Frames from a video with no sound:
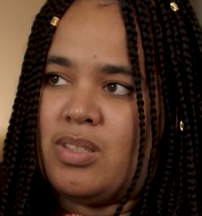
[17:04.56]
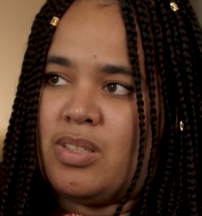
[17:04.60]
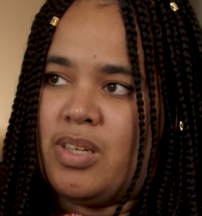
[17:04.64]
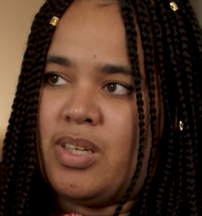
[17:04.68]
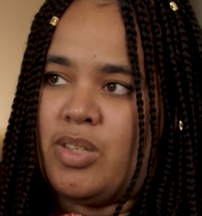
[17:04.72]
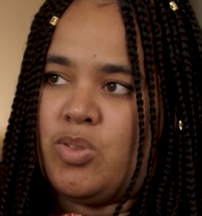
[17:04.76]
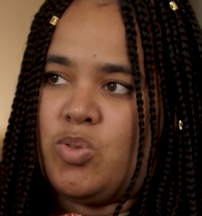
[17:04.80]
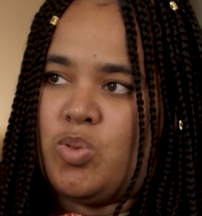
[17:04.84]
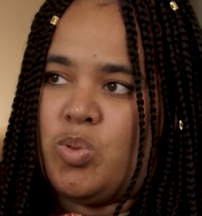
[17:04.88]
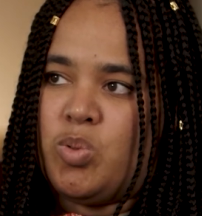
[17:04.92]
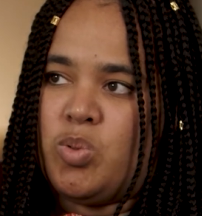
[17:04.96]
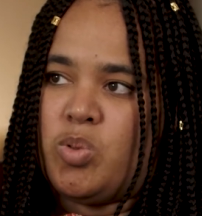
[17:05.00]

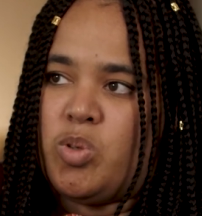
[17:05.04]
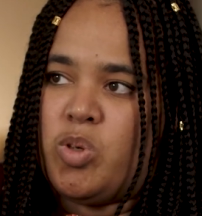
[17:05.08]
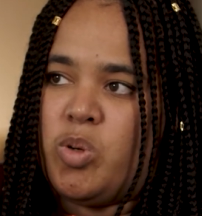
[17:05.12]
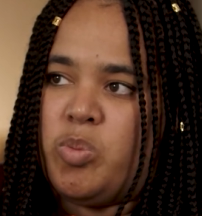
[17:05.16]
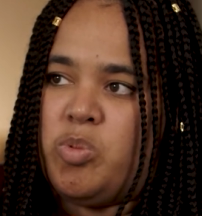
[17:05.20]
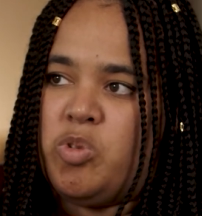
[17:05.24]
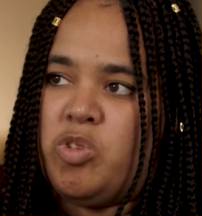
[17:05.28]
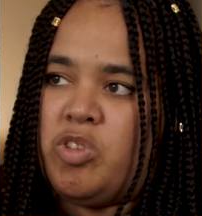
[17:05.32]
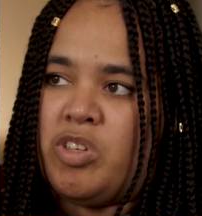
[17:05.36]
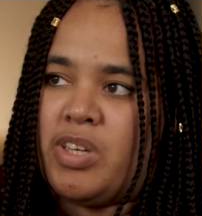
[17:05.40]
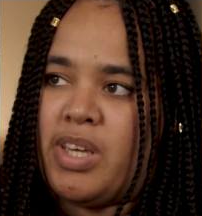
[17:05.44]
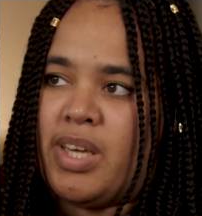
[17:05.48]
and to
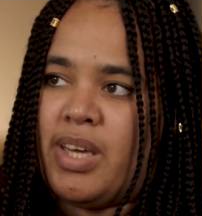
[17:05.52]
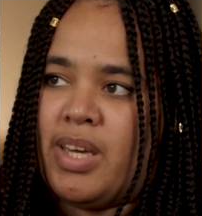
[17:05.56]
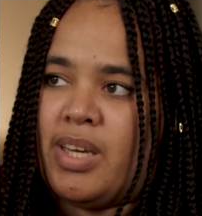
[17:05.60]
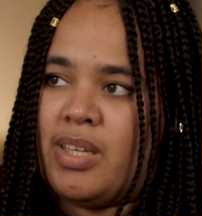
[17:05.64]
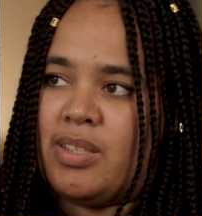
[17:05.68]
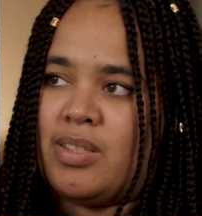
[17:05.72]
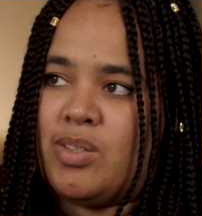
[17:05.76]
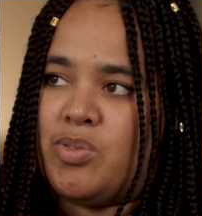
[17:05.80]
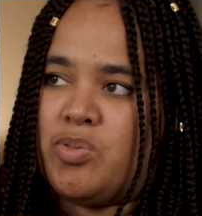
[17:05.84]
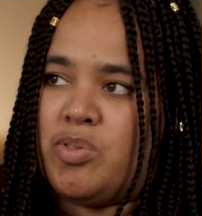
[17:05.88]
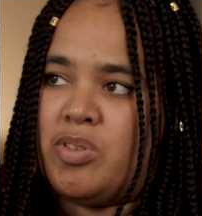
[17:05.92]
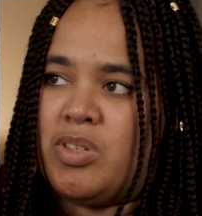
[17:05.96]

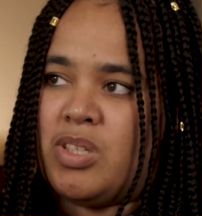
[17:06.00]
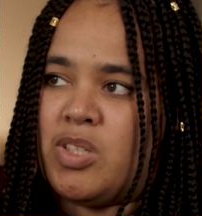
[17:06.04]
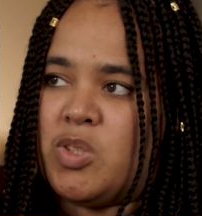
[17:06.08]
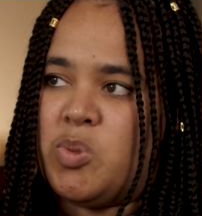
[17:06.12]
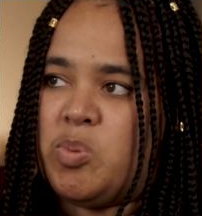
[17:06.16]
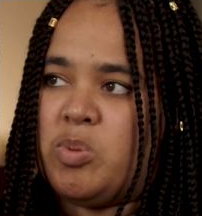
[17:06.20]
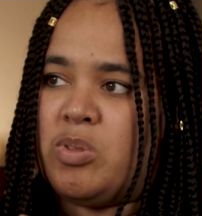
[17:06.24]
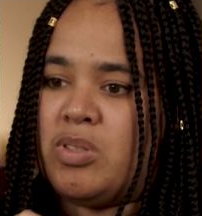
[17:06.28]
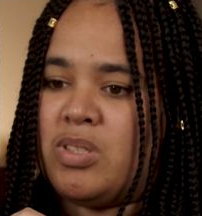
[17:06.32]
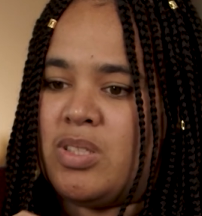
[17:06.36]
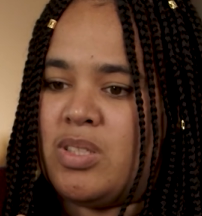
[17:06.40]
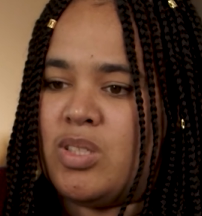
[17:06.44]
communicate different
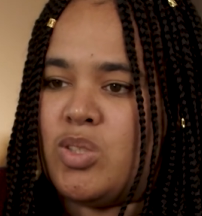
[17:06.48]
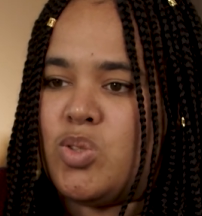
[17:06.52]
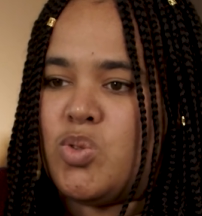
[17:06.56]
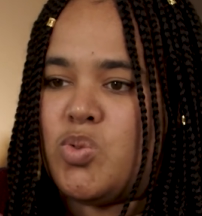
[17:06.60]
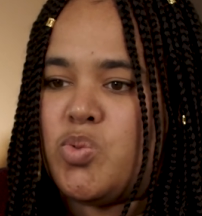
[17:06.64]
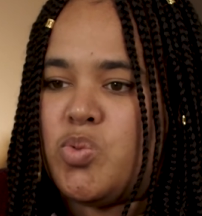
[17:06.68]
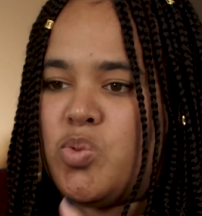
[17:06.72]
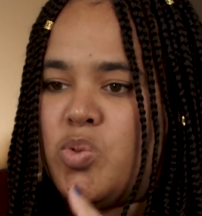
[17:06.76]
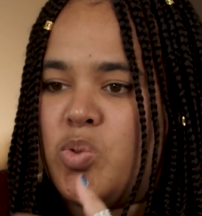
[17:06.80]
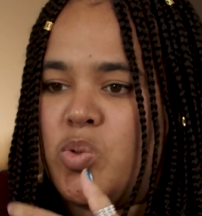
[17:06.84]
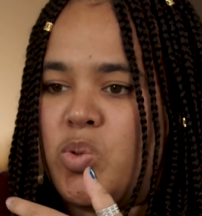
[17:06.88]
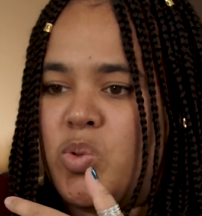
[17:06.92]
experiences
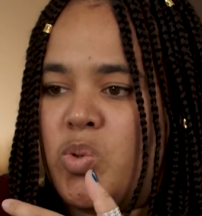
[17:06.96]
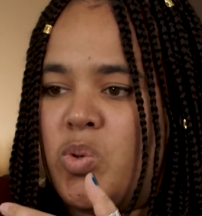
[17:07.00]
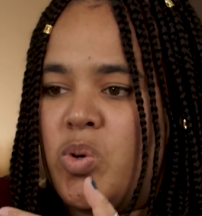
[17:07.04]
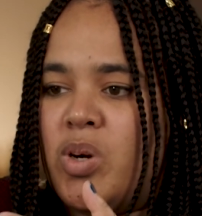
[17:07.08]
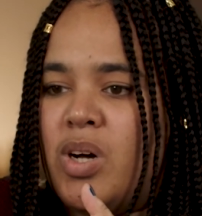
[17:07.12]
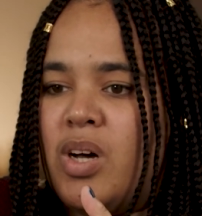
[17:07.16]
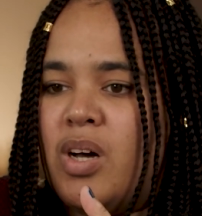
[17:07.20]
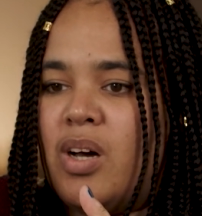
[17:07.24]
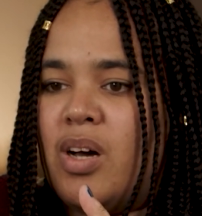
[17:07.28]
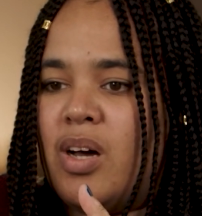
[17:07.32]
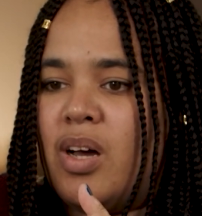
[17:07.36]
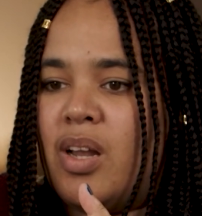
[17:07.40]
through
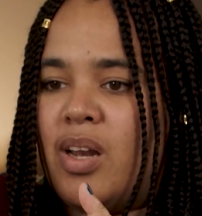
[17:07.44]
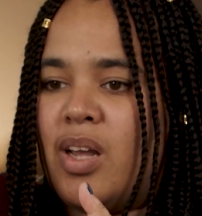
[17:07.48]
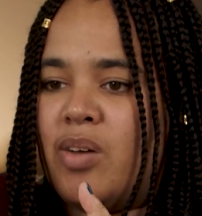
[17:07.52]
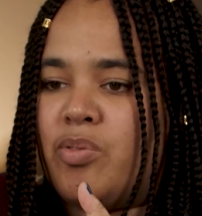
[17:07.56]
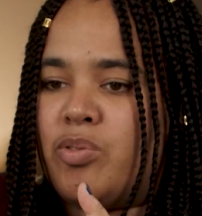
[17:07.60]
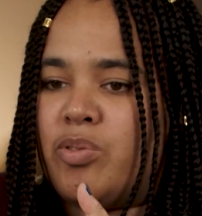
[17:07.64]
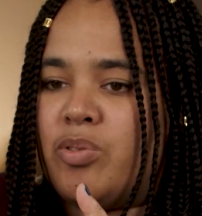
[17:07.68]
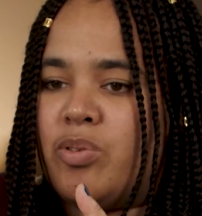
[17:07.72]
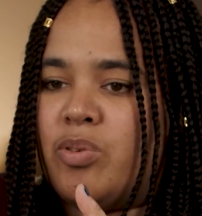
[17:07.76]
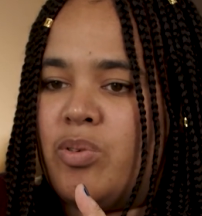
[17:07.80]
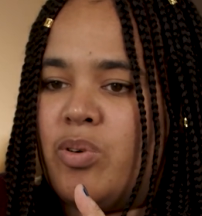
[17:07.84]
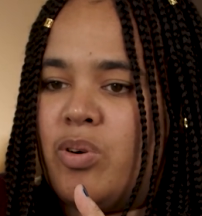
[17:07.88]
a
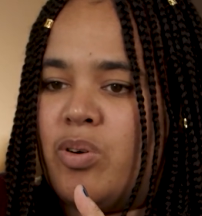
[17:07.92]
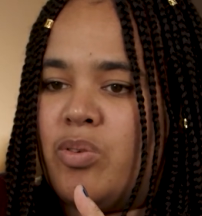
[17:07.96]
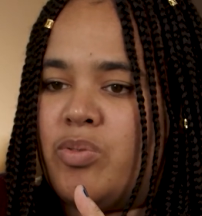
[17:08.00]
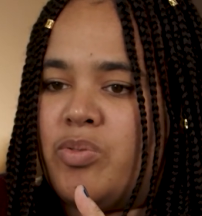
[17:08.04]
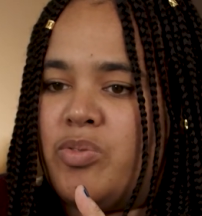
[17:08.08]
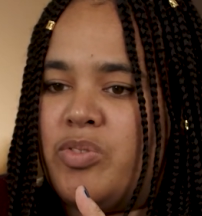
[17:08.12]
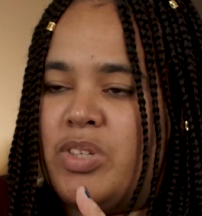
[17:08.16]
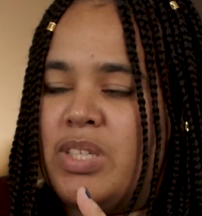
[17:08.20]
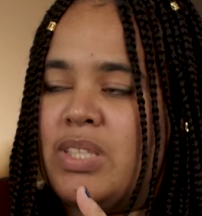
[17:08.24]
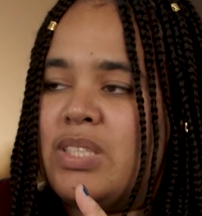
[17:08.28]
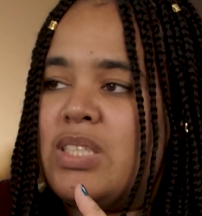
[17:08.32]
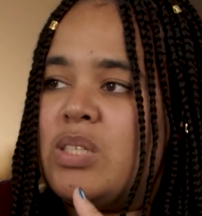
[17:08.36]
level of
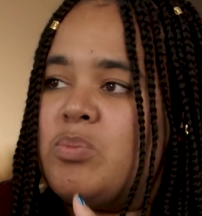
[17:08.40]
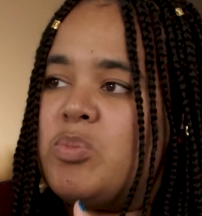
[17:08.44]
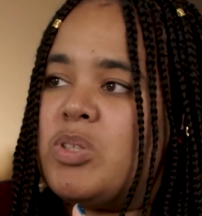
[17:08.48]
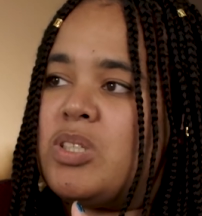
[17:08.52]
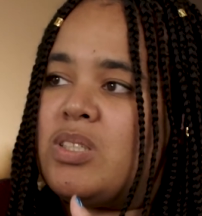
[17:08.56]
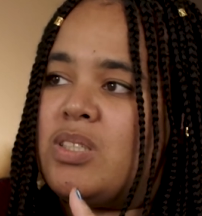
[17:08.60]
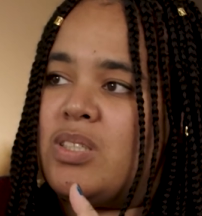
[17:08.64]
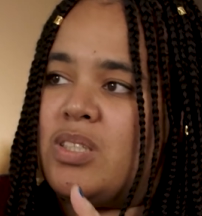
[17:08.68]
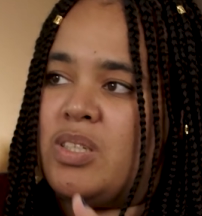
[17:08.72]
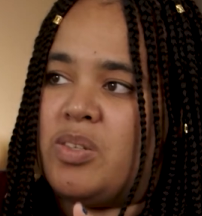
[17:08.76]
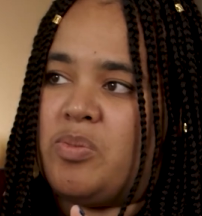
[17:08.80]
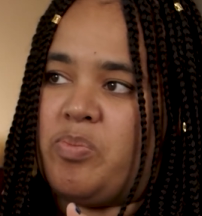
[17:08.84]

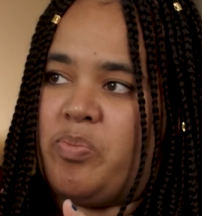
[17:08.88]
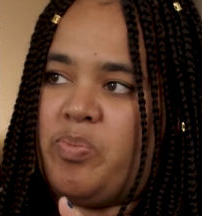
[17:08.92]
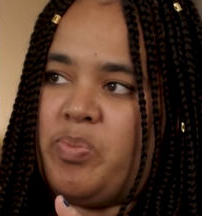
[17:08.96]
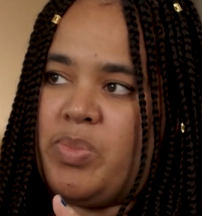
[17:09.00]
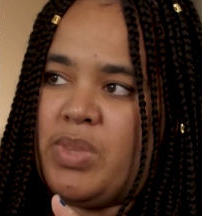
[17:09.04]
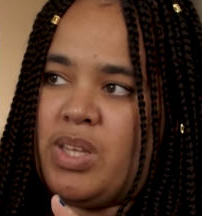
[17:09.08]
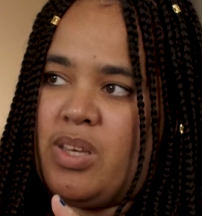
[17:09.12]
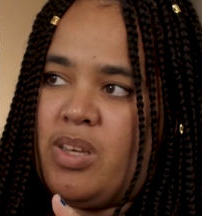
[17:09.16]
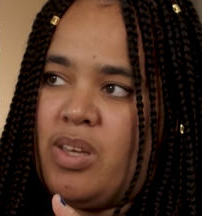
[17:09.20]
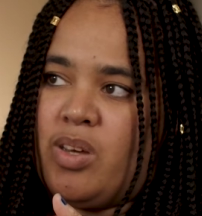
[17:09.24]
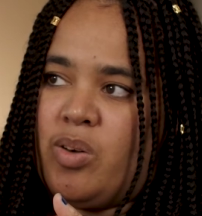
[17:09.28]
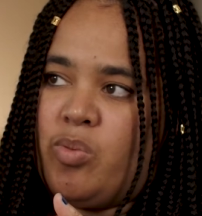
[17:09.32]
intimacy
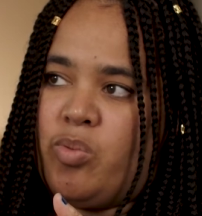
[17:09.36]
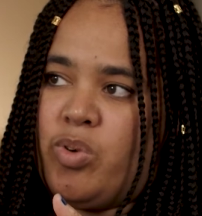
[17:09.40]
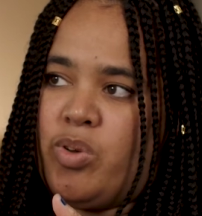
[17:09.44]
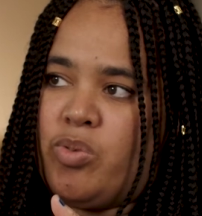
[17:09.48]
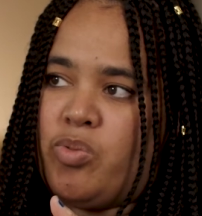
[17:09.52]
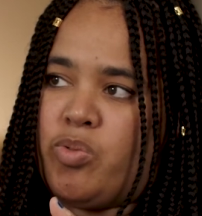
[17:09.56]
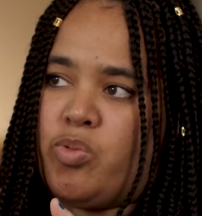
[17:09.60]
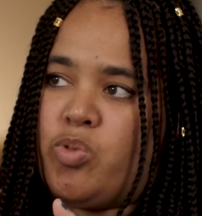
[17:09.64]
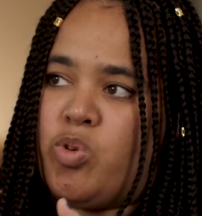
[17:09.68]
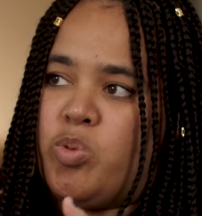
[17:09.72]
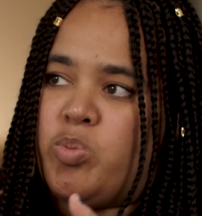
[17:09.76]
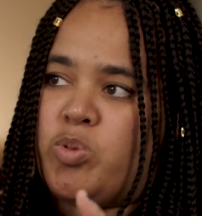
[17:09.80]

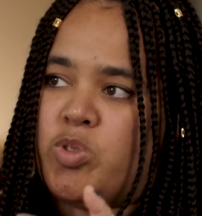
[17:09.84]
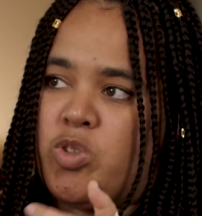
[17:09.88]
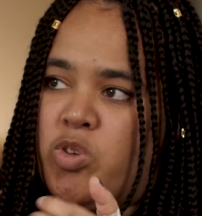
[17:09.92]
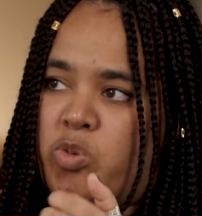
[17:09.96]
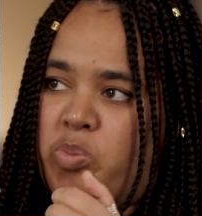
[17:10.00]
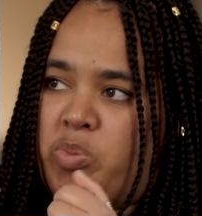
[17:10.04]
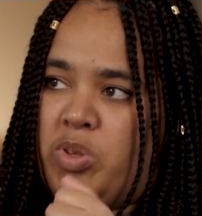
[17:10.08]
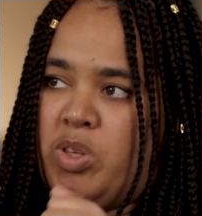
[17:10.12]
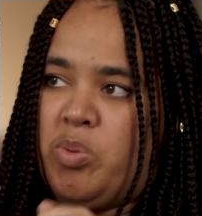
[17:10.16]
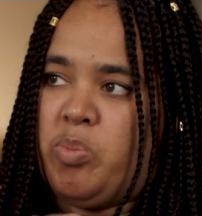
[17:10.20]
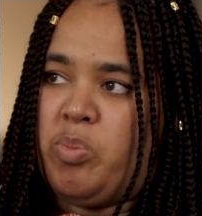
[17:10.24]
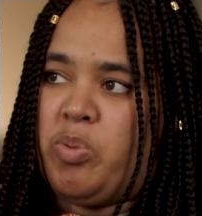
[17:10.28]
with groups of
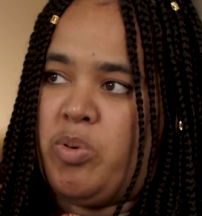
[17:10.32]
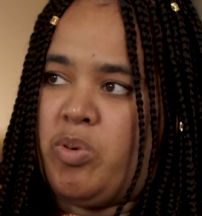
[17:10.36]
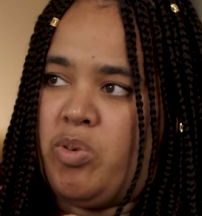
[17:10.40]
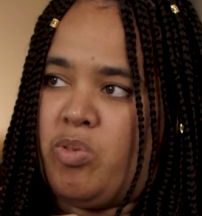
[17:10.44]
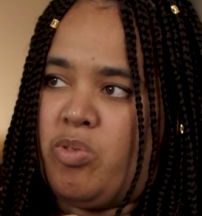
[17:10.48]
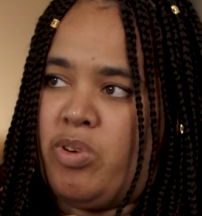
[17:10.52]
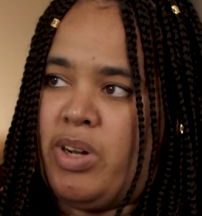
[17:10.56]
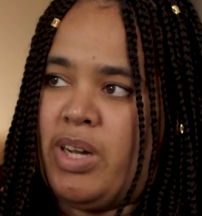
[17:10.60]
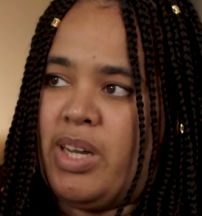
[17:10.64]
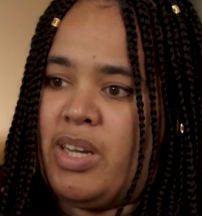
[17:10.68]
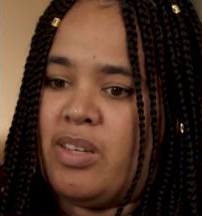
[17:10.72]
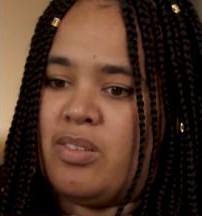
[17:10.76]
people,
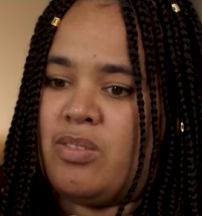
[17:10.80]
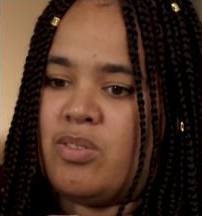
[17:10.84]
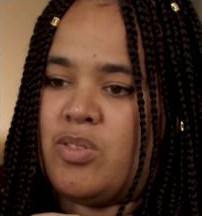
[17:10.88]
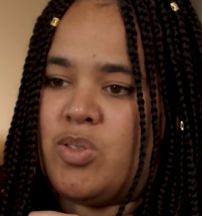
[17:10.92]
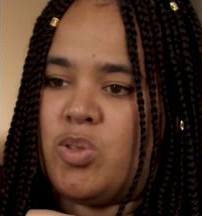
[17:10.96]
right?